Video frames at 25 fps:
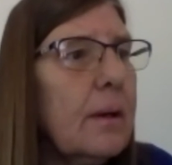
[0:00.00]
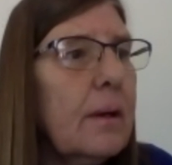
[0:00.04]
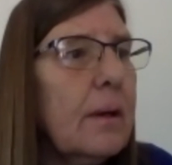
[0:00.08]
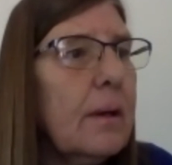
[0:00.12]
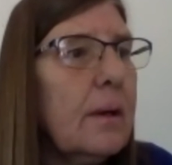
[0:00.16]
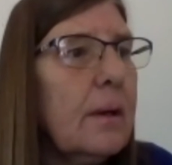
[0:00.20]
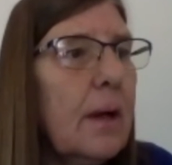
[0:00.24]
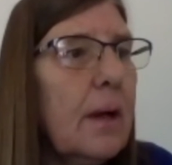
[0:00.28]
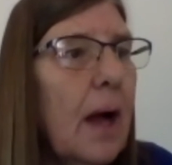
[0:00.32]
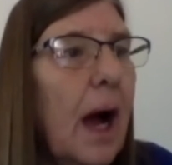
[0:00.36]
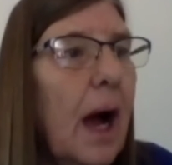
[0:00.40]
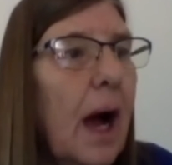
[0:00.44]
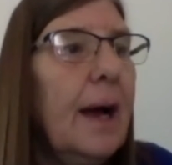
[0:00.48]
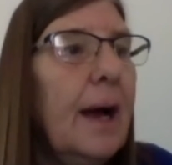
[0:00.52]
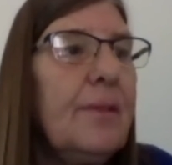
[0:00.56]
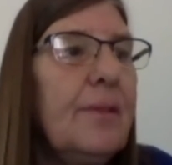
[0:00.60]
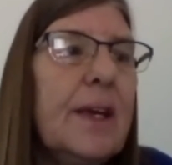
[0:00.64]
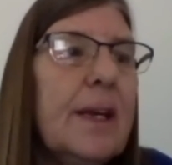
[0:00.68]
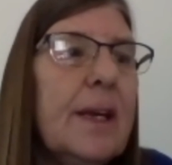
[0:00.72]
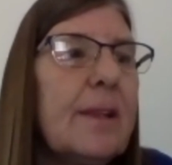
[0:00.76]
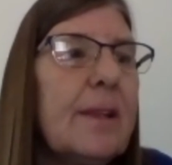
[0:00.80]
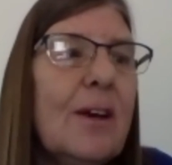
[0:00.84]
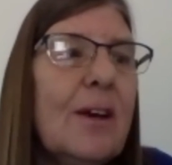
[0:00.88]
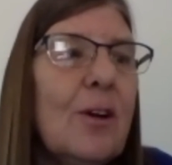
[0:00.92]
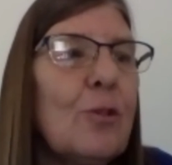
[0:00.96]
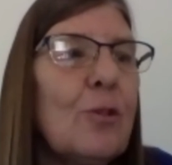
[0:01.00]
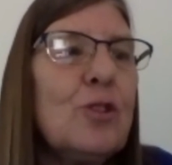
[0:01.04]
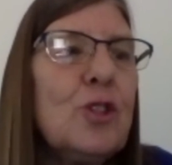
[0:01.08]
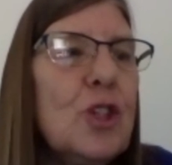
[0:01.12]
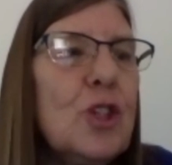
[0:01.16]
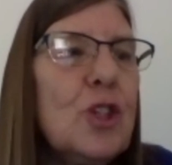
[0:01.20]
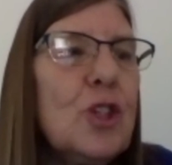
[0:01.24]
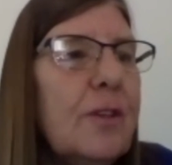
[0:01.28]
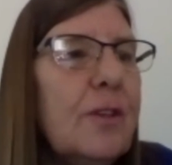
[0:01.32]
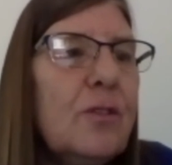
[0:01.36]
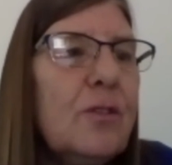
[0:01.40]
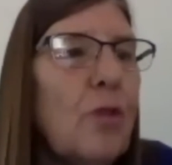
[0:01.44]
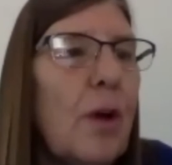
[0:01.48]
"I think they're
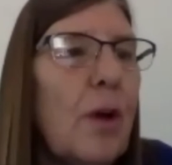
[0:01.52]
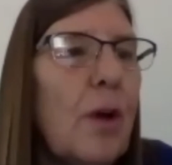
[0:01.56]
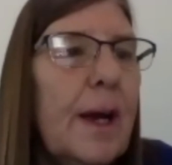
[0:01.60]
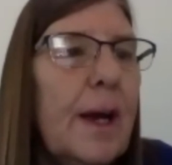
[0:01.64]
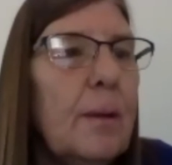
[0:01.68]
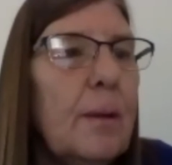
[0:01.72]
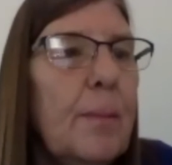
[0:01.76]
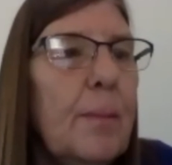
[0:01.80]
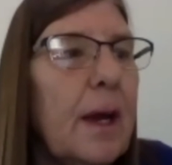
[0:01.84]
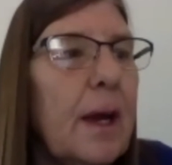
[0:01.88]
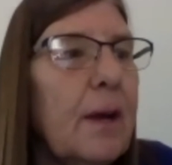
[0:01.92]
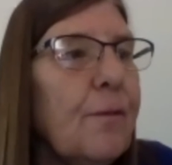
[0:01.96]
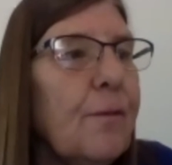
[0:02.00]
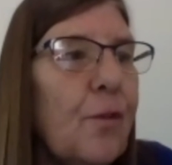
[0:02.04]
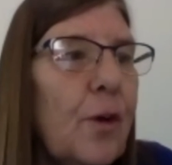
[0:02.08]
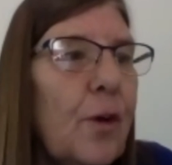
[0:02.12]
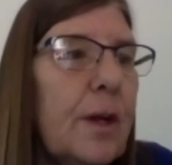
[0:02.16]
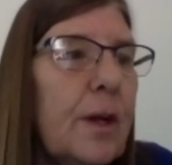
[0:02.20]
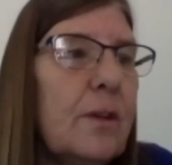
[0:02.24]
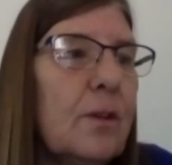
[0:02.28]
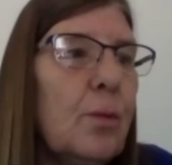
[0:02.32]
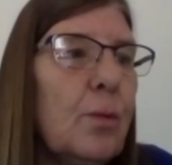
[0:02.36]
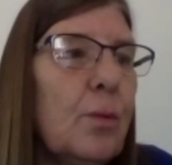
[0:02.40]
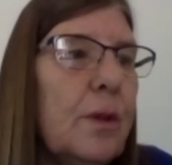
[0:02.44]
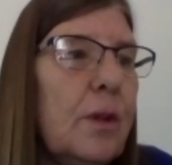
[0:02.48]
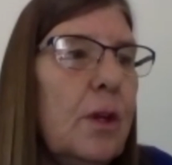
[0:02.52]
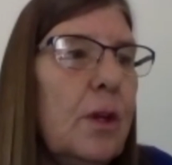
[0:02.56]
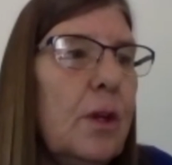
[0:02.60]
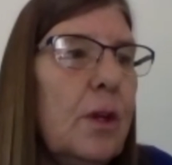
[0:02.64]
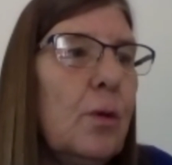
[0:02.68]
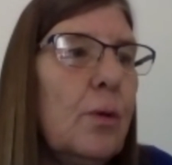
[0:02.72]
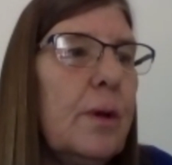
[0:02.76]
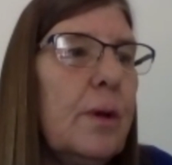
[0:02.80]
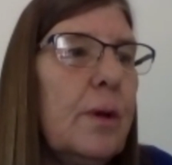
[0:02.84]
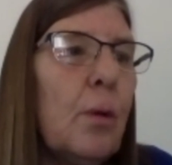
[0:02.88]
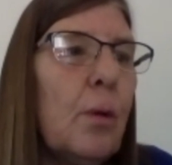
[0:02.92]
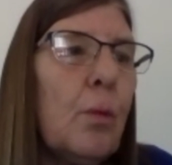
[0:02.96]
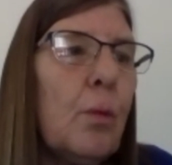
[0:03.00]
just trying to make friends with you
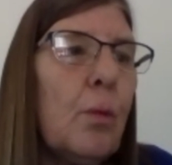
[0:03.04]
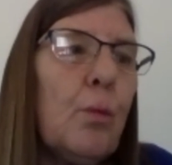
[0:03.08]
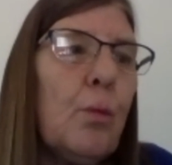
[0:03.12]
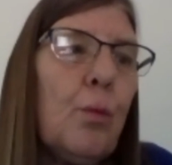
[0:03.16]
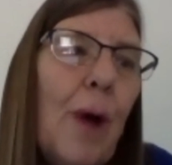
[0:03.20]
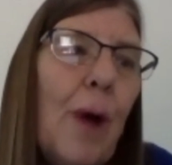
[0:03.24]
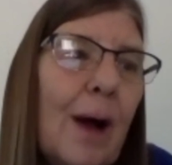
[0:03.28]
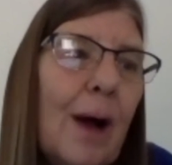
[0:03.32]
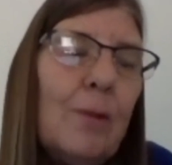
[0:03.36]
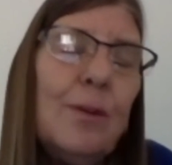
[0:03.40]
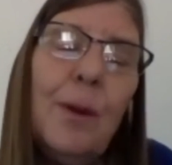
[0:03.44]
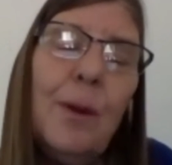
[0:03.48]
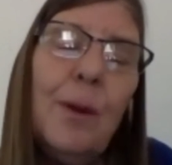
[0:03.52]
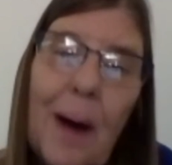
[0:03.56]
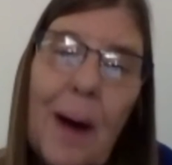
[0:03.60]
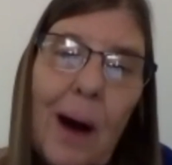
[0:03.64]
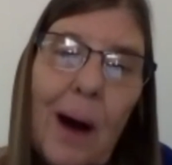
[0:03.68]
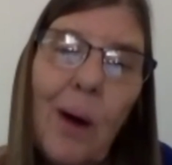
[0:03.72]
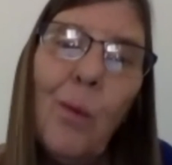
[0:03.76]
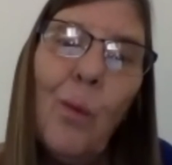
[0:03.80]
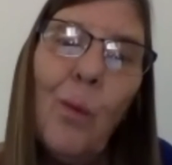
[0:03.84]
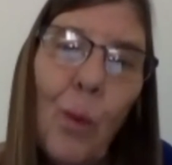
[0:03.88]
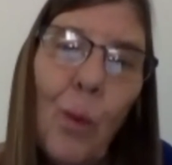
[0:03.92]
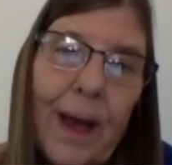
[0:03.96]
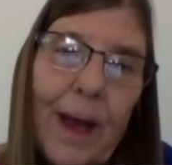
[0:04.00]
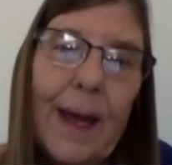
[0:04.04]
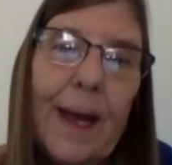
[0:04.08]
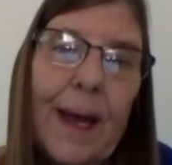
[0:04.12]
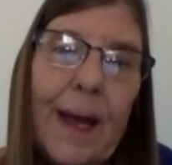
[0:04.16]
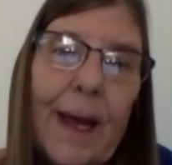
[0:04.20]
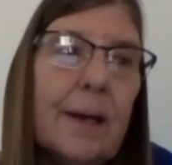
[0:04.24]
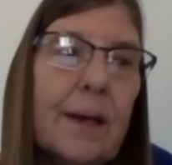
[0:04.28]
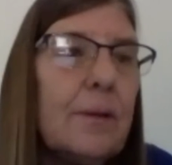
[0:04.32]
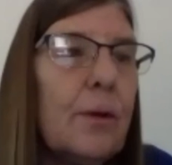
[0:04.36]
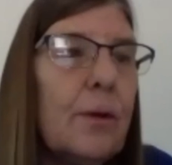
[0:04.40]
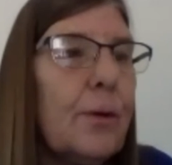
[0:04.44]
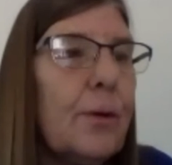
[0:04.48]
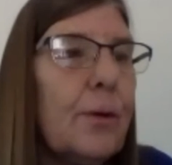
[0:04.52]
in a roundabout way,"
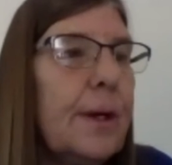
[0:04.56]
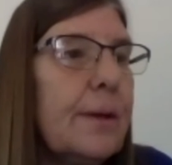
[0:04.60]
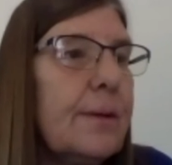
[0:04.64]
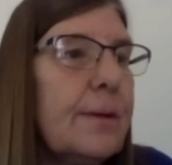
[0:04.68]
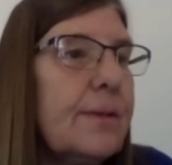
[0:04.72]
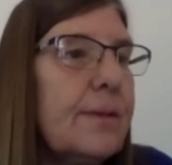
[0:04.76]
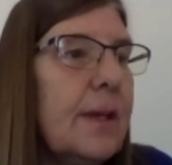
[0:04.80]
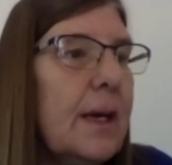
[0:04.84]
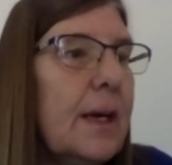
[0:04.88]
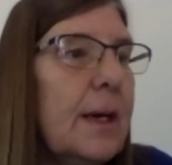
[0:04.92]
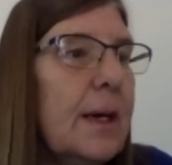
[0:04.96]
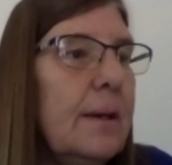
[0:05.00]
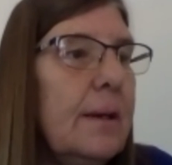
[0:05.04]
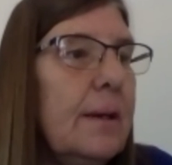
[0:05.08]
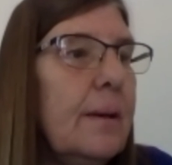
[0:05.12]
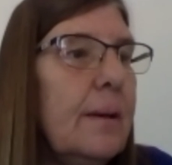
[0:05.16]
Gloria said.